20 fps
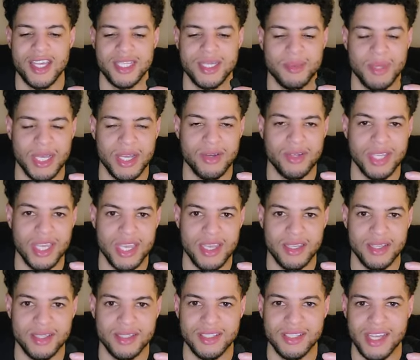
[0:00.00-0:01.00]
I'm like,
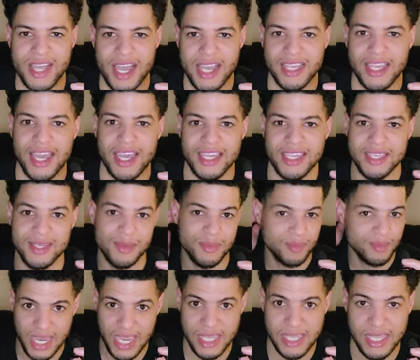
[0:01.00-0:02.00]
okay, I got
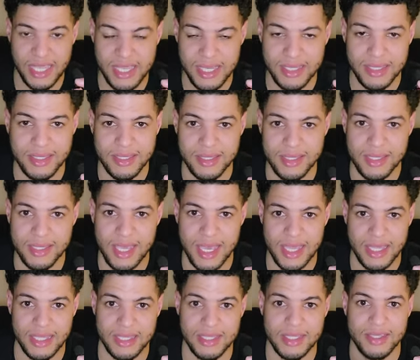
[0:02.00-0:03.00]
him. And then
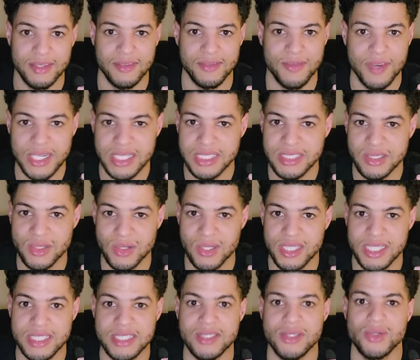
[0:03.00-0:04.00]
that funny story,
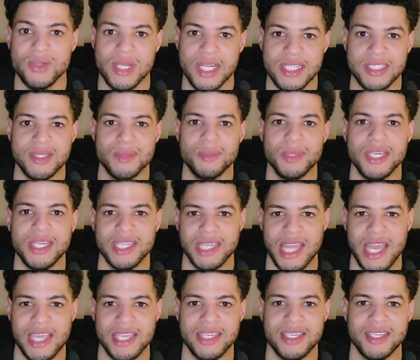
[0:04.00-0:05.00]
this dude ends up being
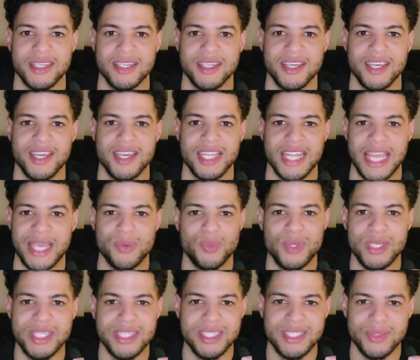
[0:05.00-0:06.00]
like, like
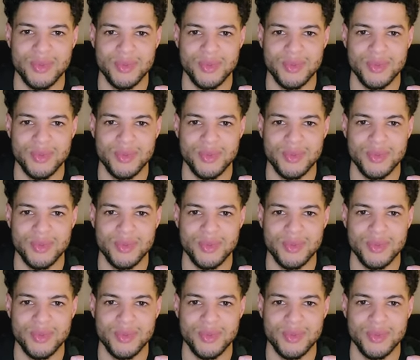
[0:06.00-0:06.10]
we